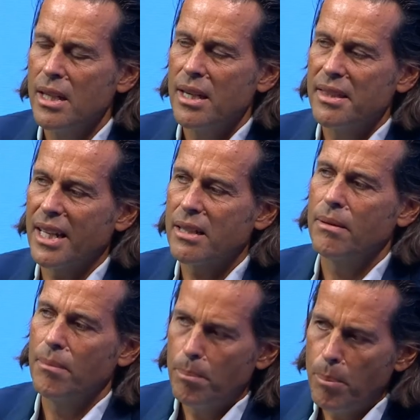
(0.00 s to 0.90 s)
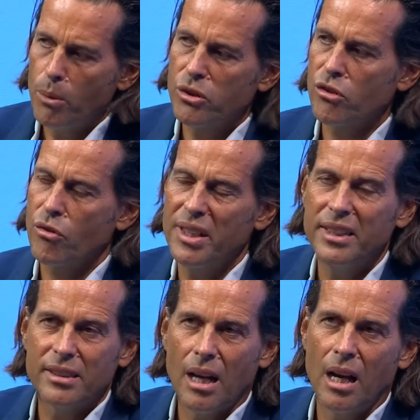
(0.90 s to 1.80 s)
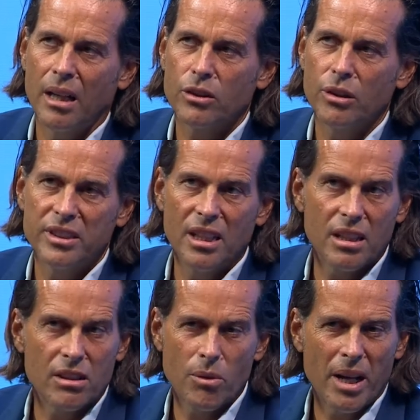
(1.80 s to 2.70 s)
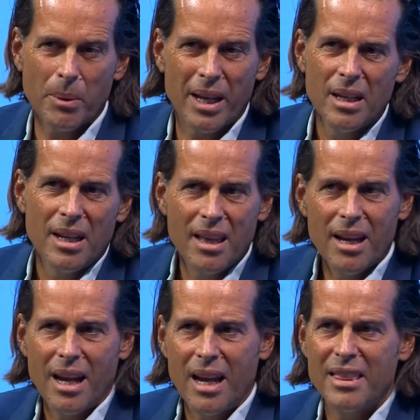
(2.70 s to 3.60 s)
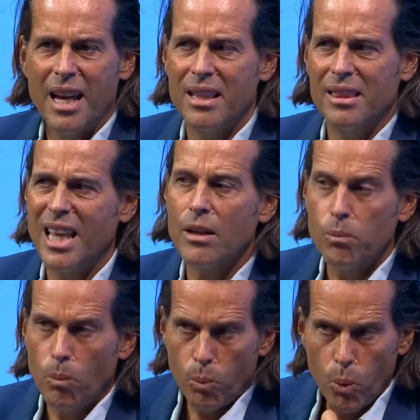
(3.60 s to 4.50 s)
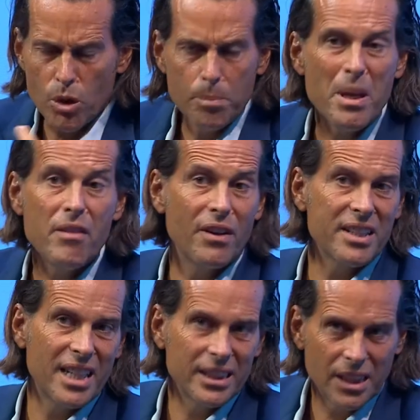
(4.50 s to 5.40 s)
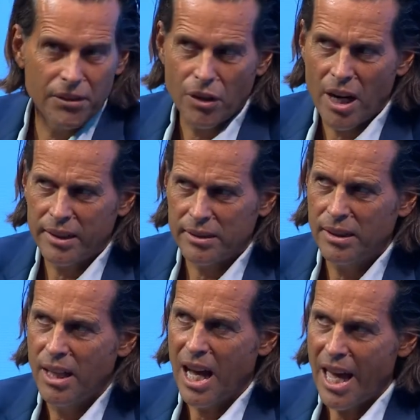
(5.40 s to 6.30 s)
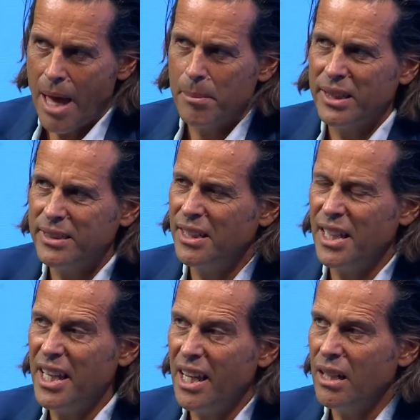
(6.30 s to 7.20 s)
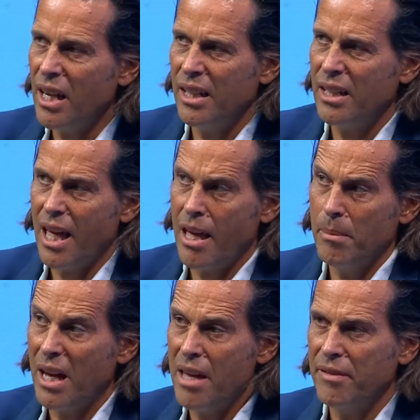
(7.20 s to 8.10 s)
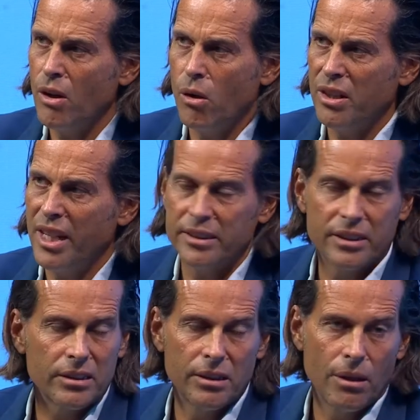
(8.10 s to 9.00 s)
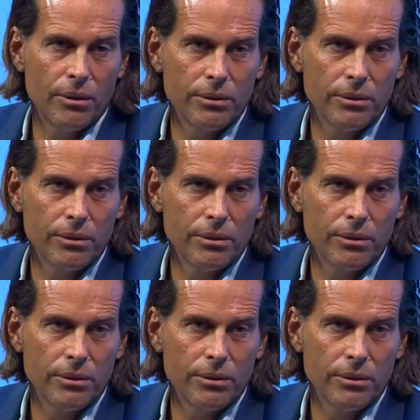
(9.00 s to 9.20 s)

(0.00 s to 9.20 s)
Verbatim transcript: that both screens are considered the right way. That, that would be fantastic for us. Am I sitting here and am I having all the answers now?